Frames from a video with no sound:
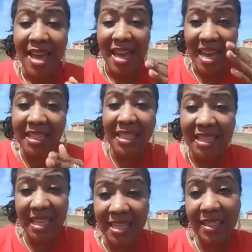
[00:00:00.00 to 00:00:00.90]

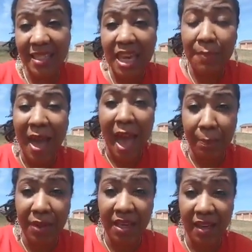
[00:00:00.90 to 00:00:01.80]
Incidents keep
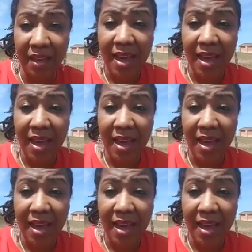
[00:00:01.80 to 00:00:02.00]
happening.